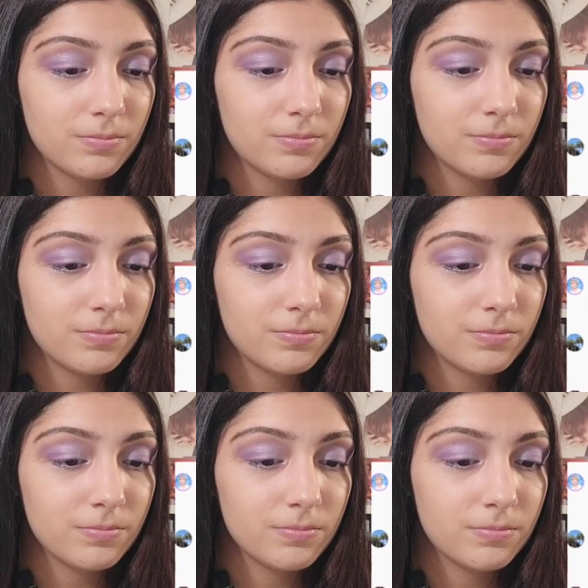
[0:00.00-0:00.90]

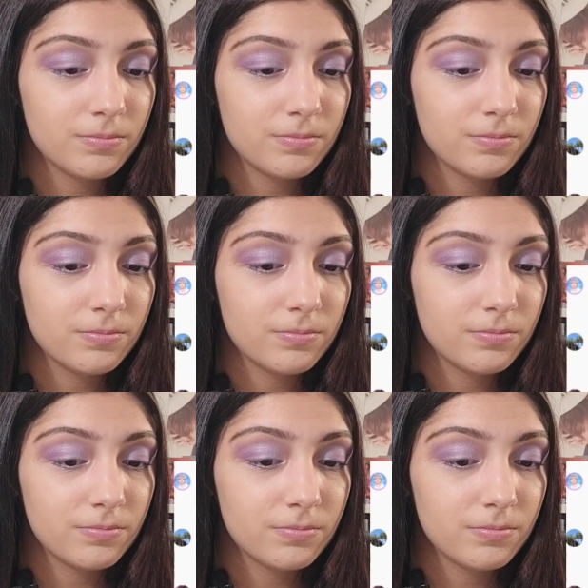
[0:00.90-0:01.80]

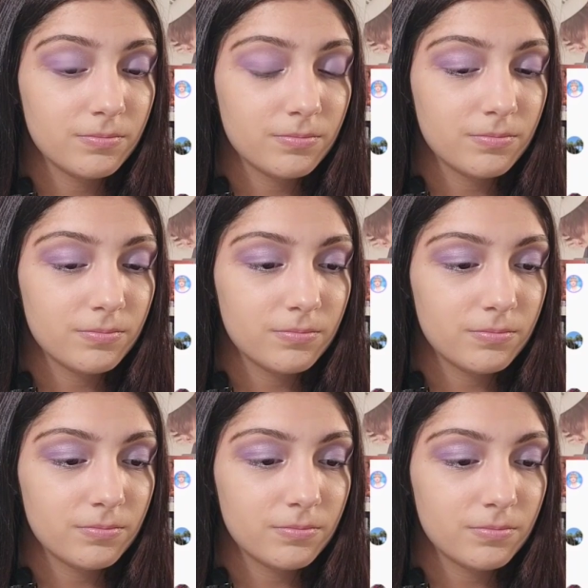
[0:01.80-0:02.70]

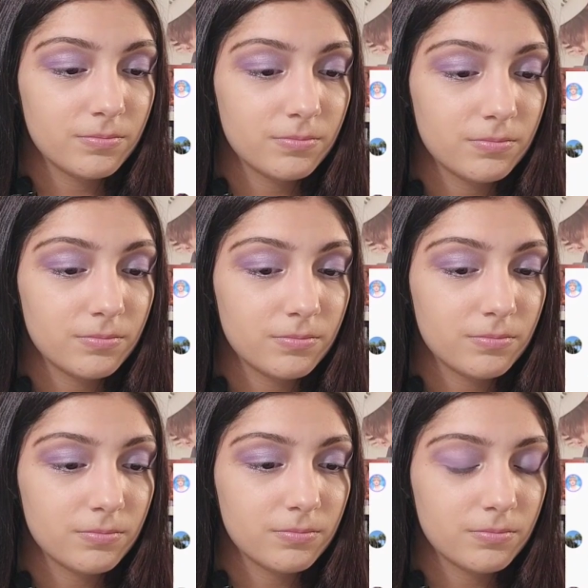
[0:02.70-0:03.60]

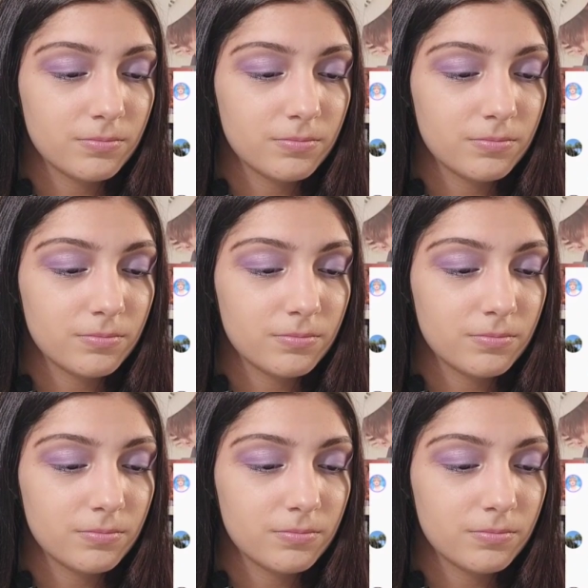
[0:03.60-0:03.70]
[no speech]